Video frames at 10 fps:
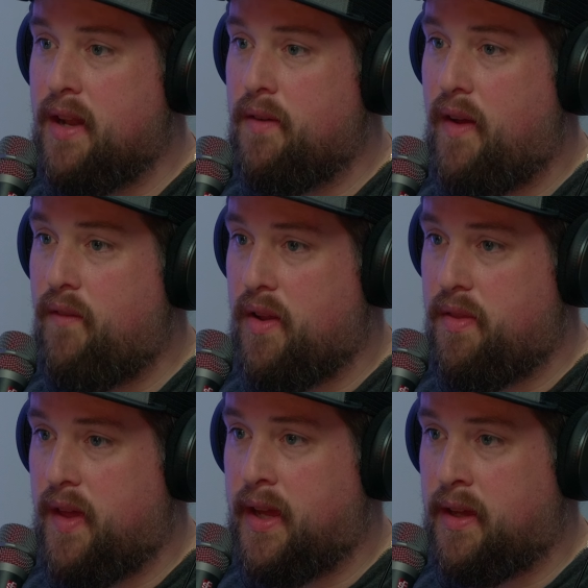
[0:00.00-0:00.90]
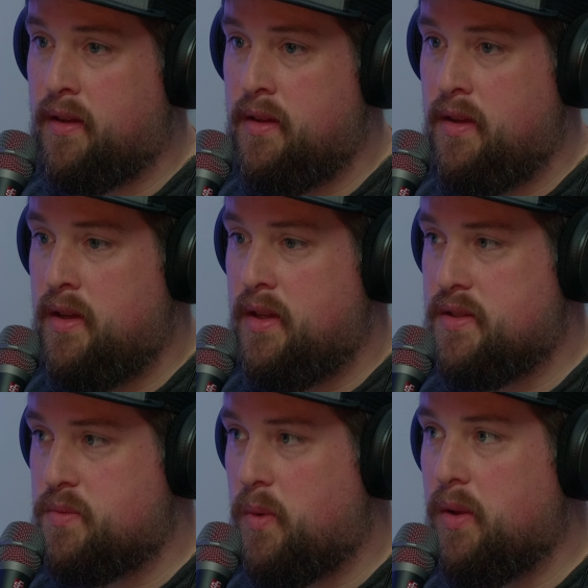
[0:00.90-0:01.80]
of everything
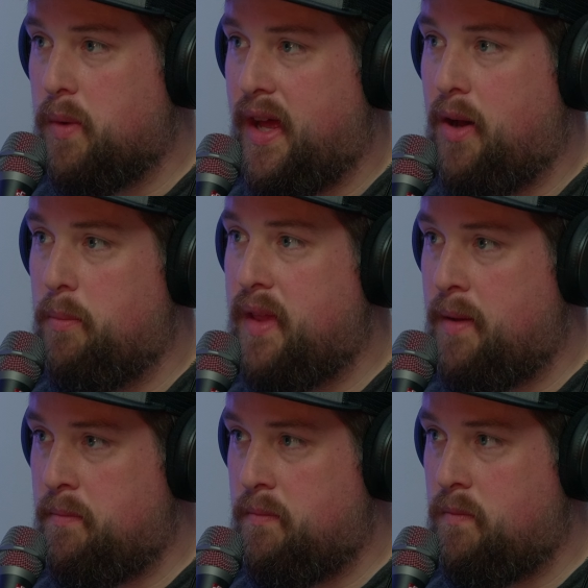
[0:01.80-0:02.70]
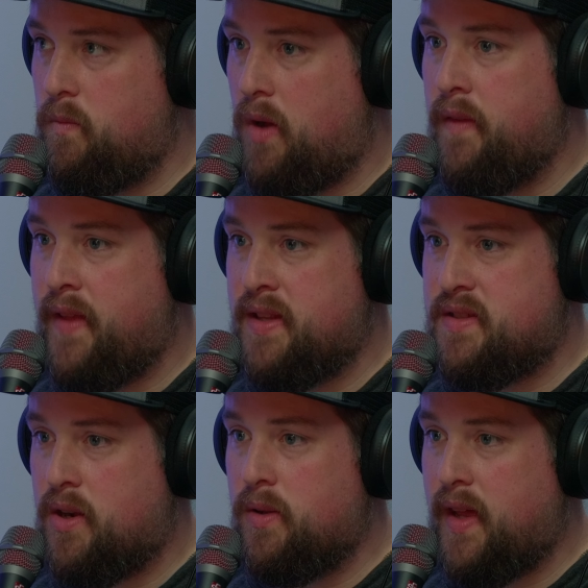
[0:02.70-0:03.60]
is really what helped them on that
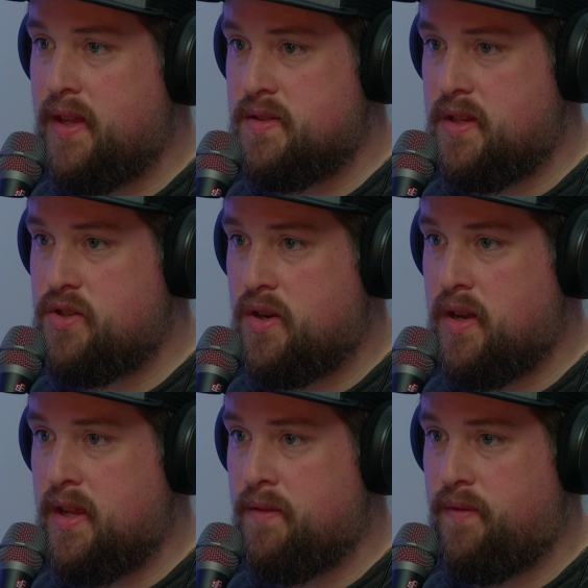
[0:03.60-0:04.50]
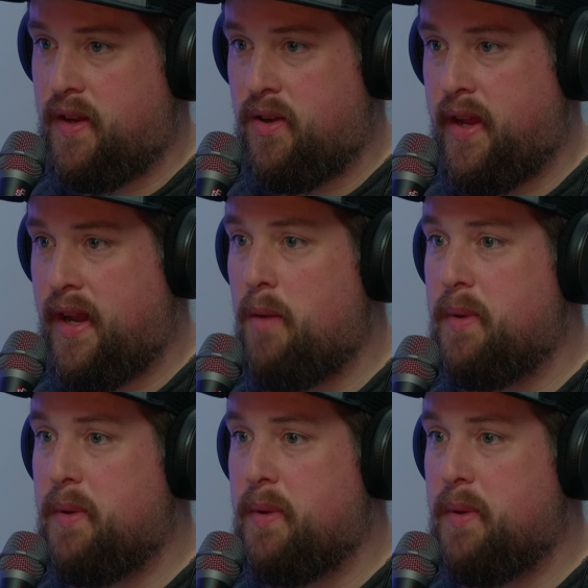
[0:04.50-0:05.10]
zero latency journey and figuring it out,